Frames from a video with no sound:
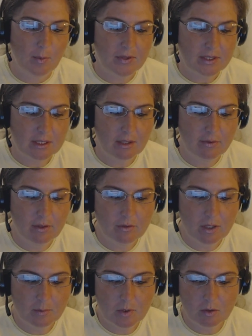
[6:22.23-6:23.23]
But the Seven
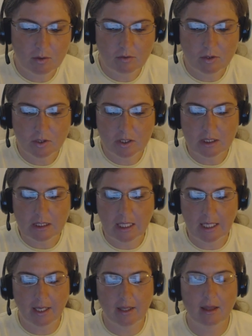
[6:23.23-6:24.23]
of Cups in reverse is
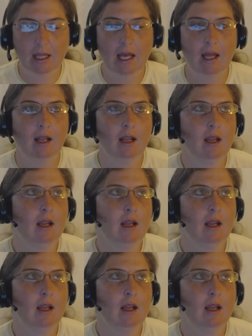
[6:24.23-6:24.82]
saying that